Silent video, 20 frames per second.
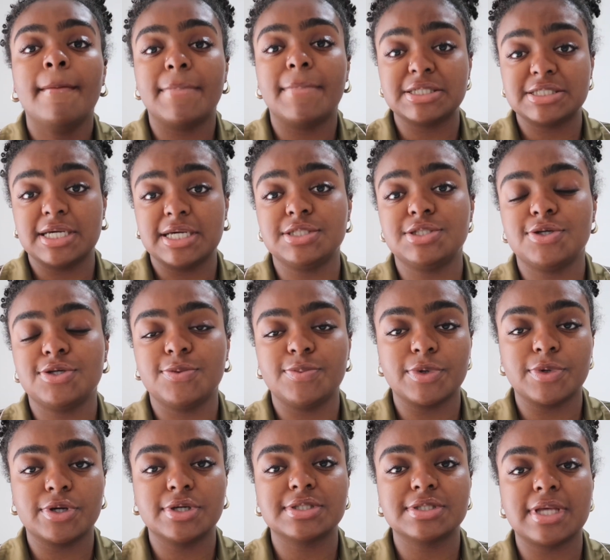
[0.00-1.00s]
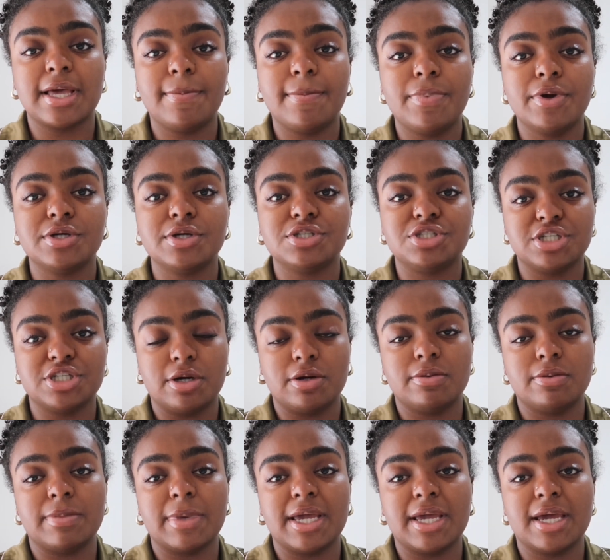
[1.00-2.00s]
but I do, because I put gel
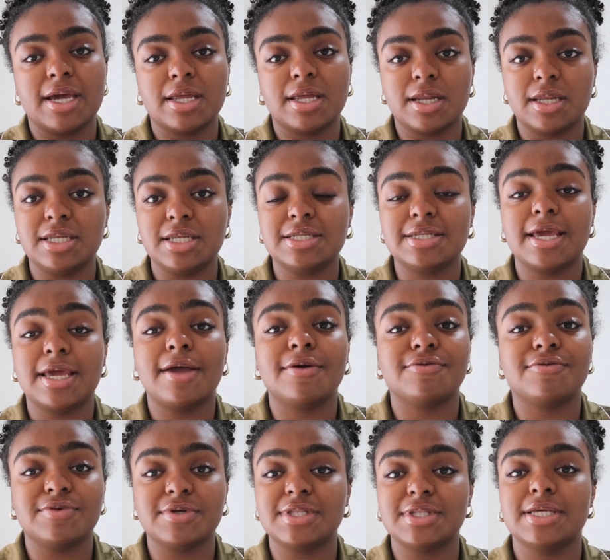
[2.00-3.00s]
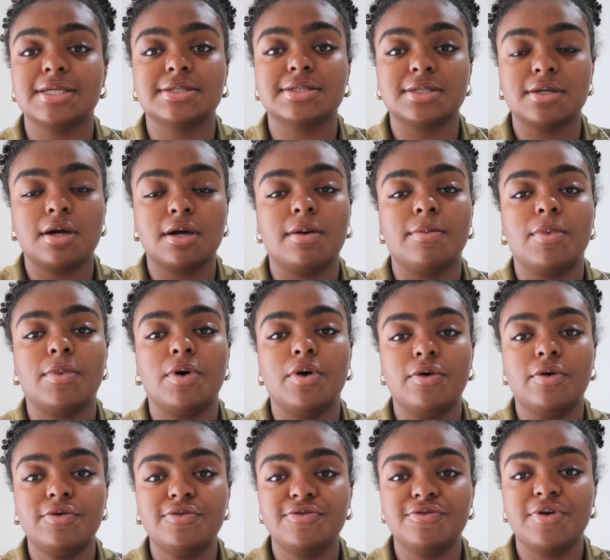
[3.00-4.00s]
on my hair and I need everything to come
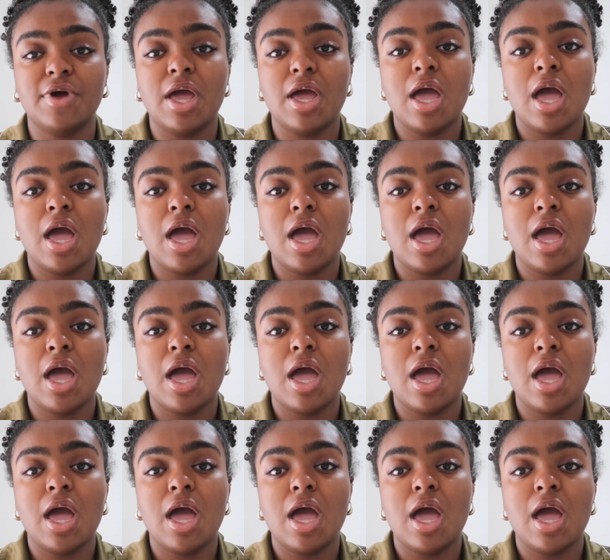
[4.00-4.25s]
off.